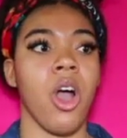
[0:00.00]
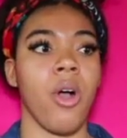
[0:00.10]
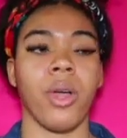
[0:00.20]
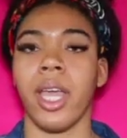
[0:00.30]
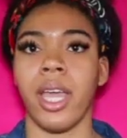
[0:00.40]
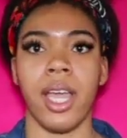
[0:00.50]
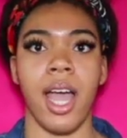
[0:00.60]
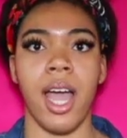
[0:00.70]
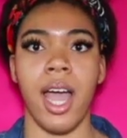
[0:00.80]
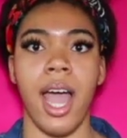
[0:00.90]

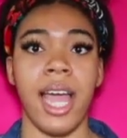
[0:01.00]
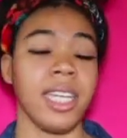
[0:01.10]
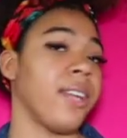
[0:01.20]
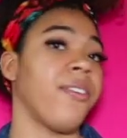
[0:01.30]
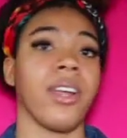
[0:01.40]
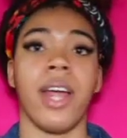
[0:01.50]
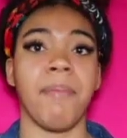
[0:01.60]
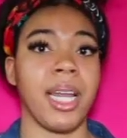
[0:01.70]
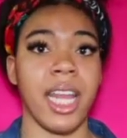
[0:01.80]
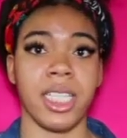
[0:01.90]
okay, I need to figure
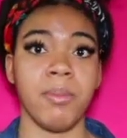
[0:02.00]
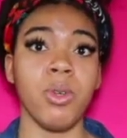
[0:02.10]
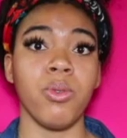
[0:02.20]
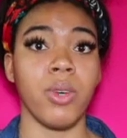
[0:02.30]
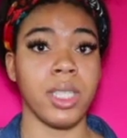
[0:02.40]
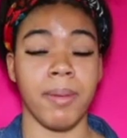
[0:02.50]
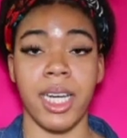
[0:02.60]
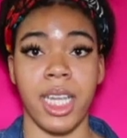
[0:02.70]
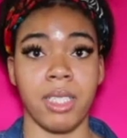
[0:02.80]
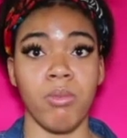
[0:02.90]
out my next move. What's
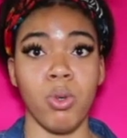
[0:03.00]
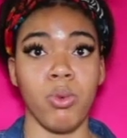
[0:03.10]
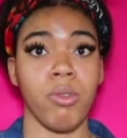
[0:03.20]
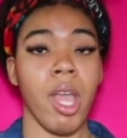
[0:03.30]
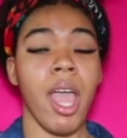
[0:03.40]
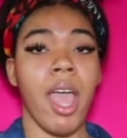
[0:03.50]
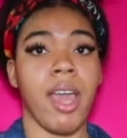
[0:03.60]
my next move?